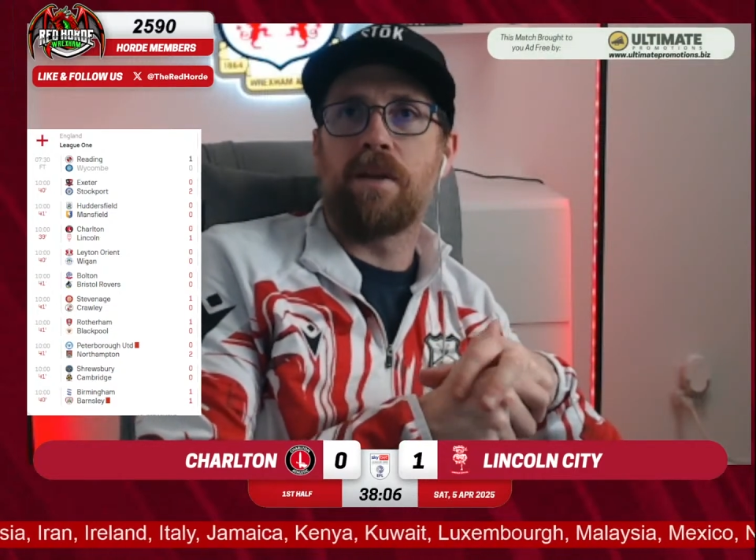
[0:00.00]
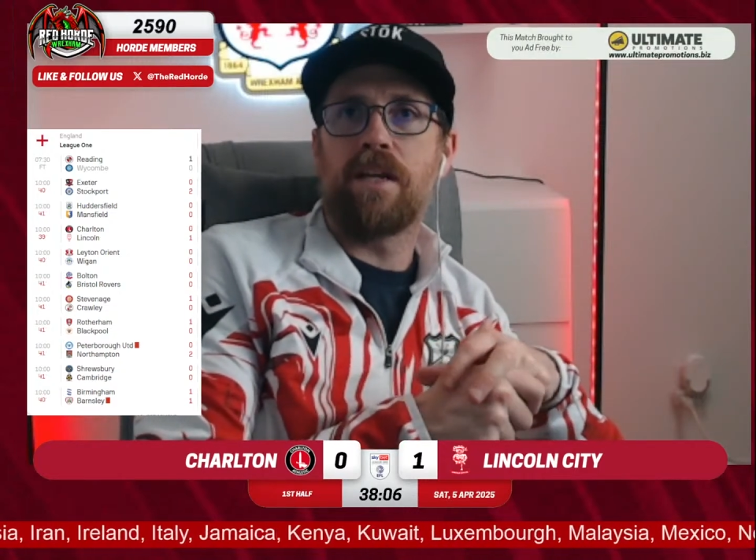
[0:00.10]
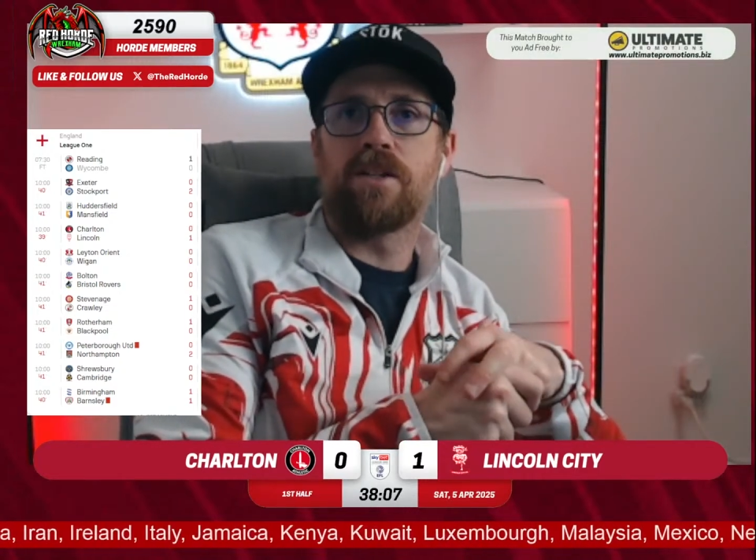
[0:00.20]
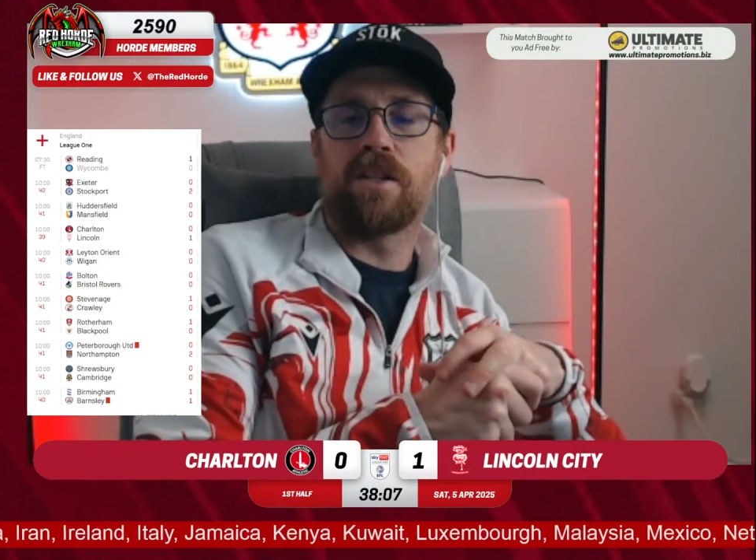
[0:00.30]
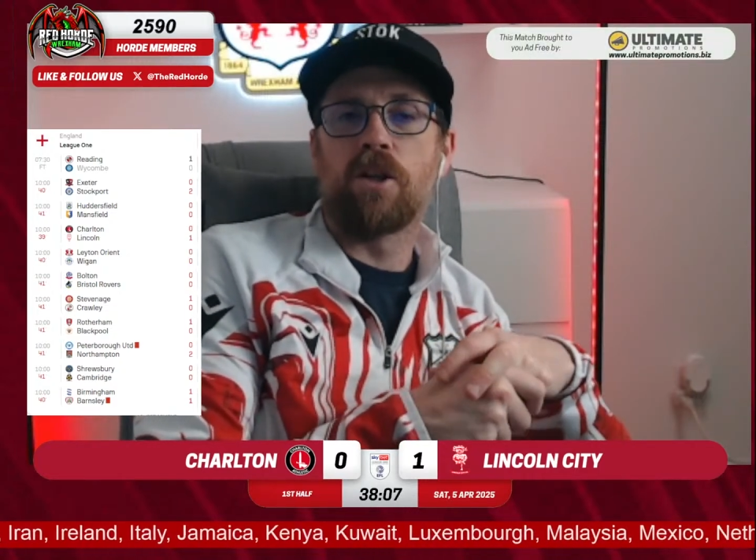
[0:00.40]

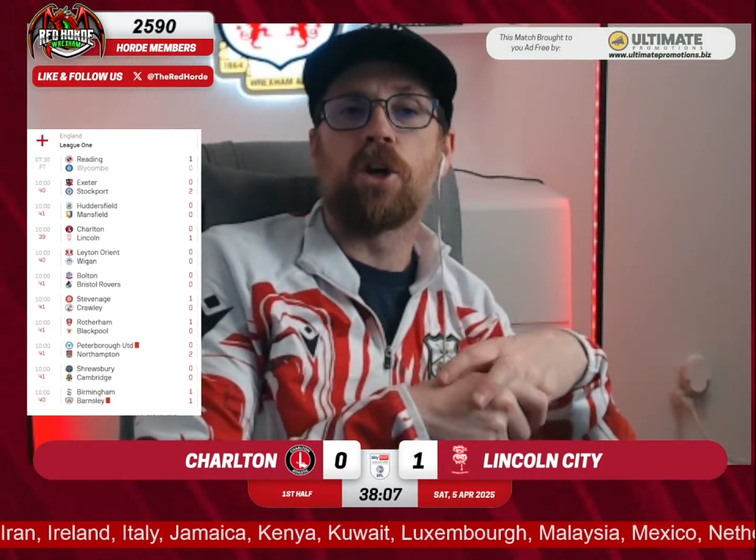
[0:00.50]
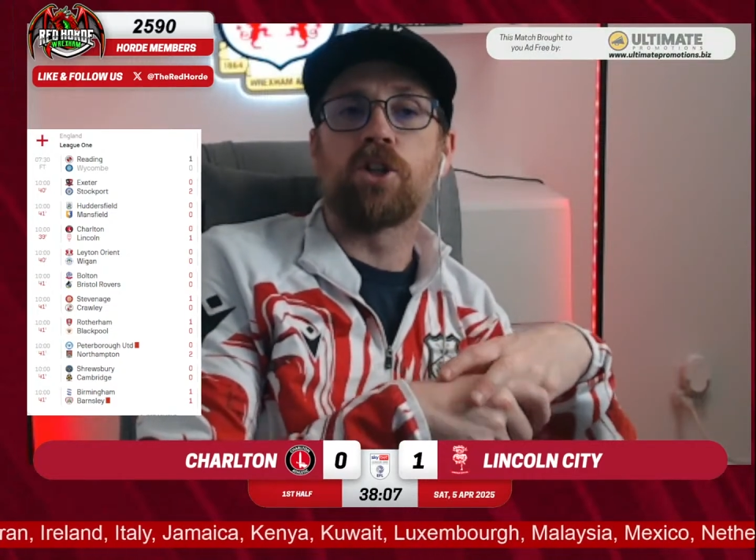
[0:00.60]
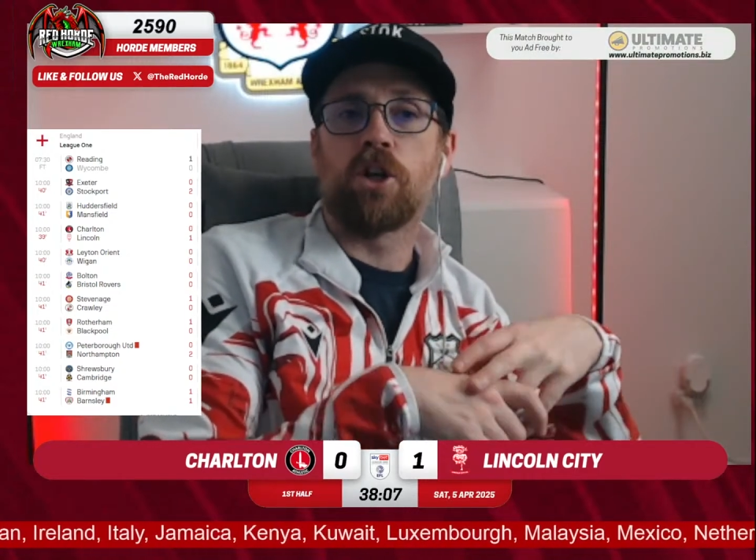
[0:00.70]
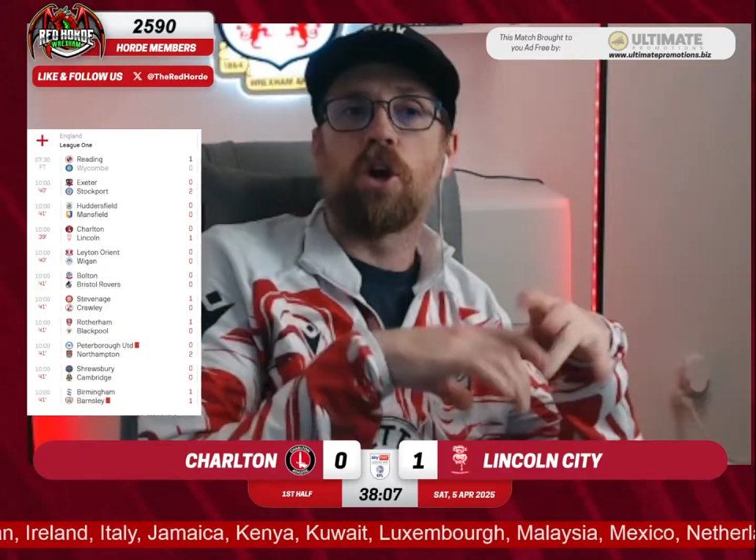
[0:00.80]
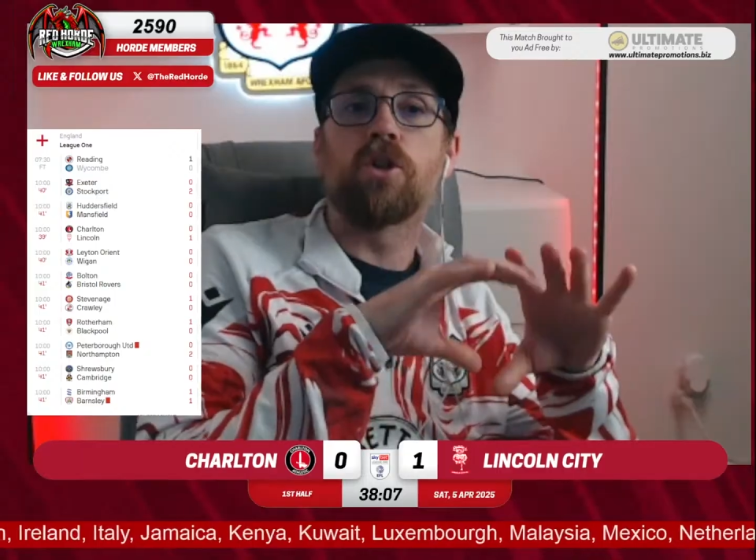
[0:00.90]
means in the
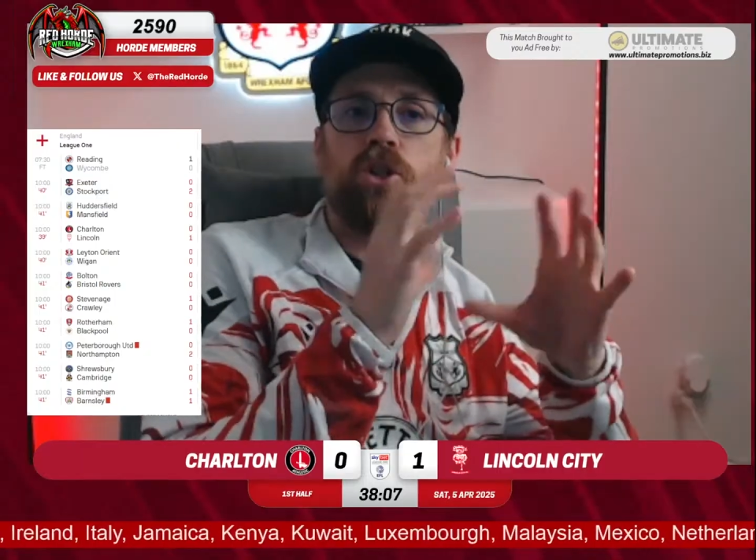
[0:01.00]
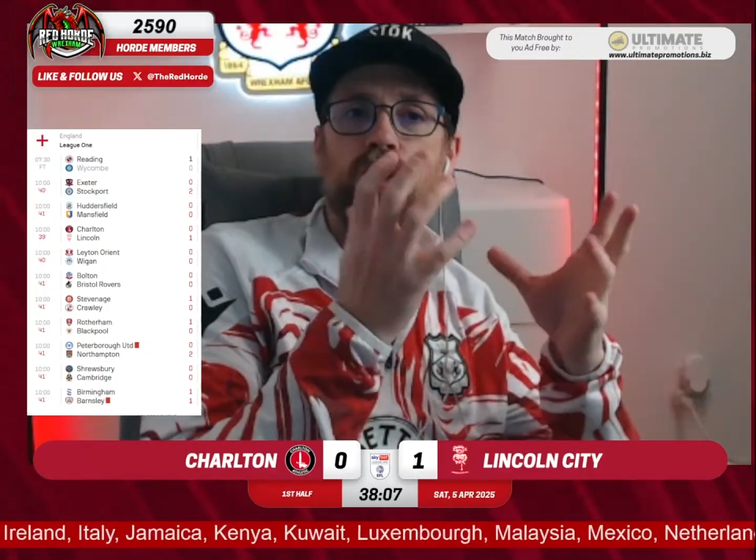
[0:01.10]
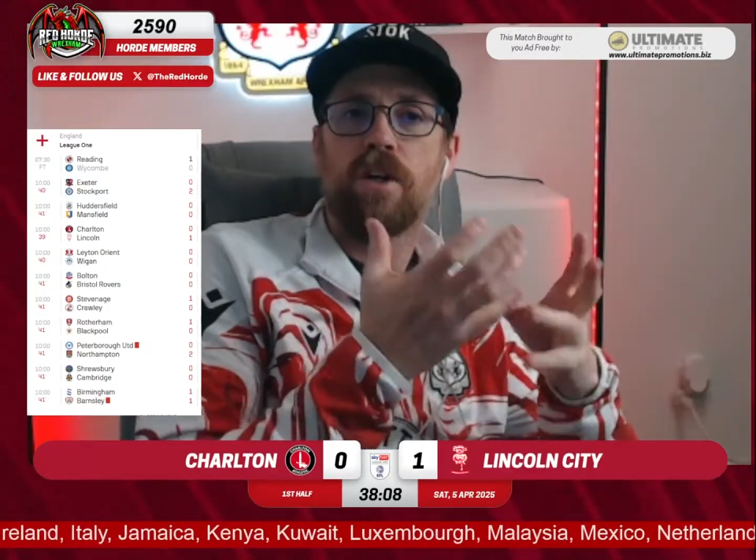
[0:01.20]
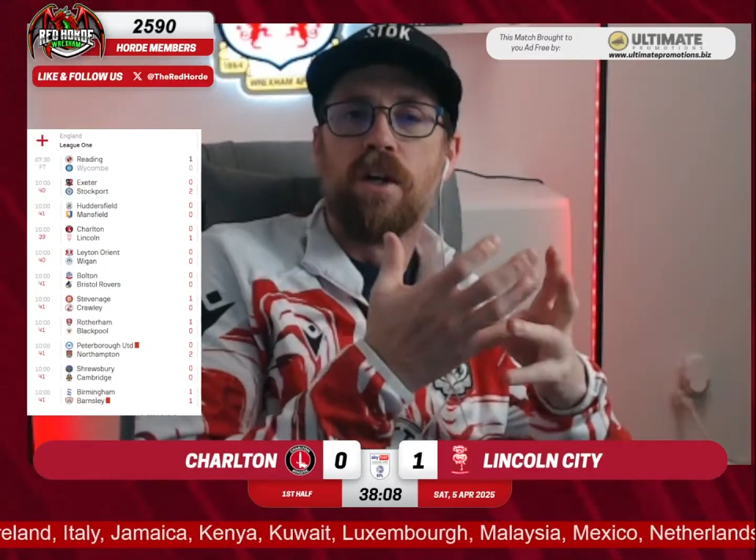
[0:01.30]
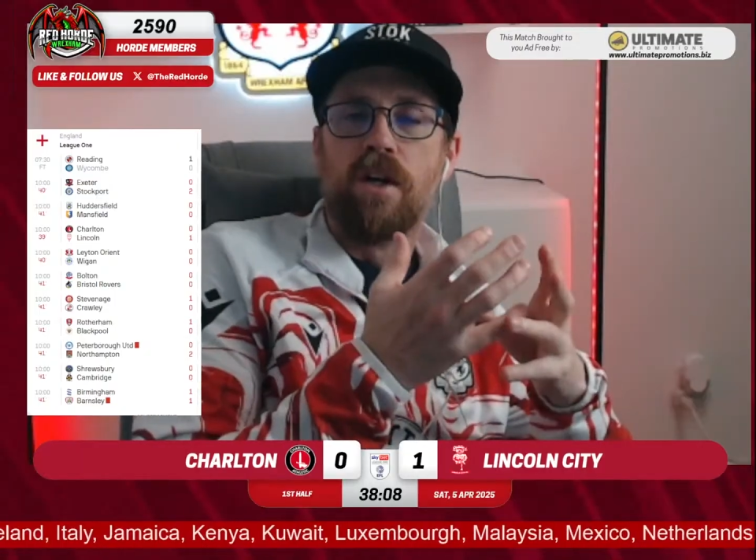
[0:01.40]
larger culture